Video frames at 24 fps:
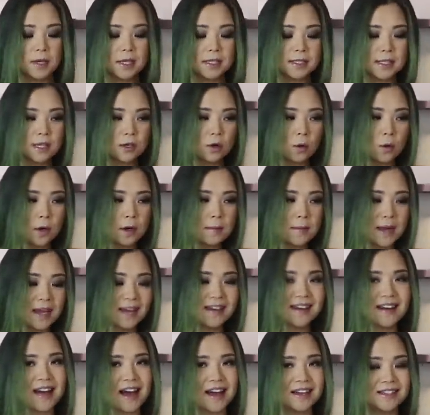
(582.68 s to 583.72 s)
because I don't wanna
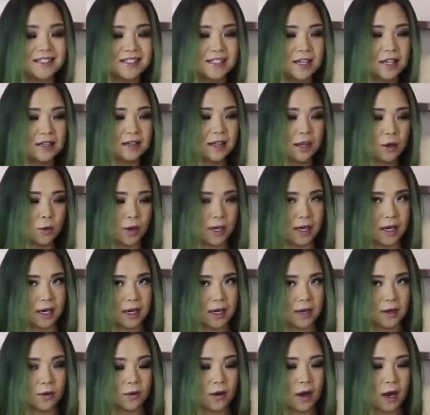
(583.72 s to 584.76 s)
make it as
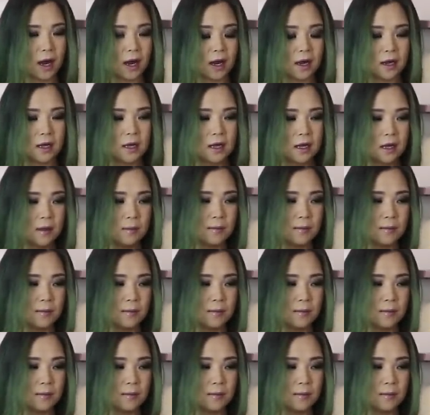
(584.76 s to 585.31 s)
liquidy, okay?